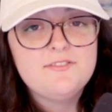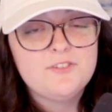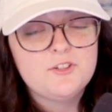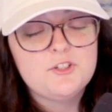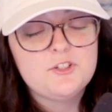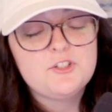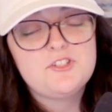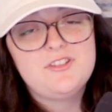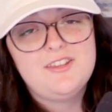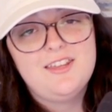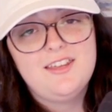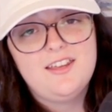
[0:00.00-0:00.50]

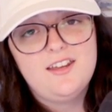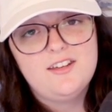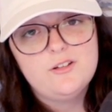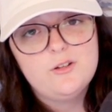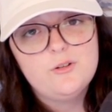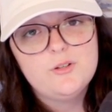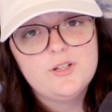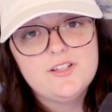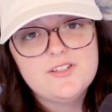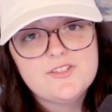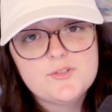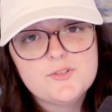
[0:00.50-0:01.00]
first thing I
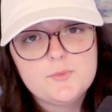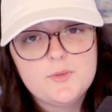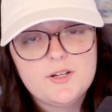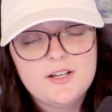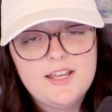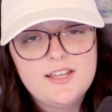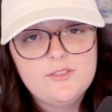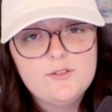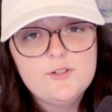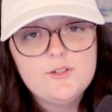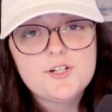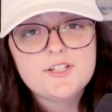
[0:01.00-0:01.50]
noticed
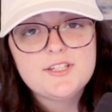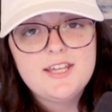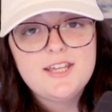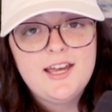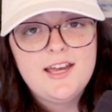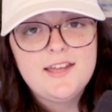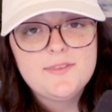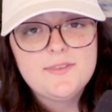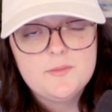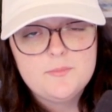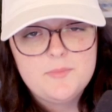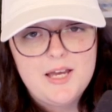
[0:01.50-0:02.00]
when I looked
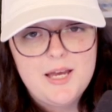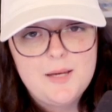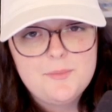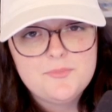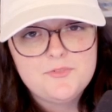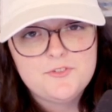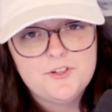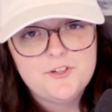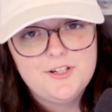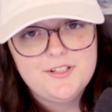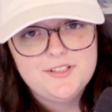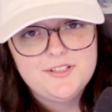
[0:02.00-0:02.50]
at the
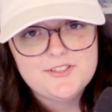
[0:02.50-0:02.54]
map for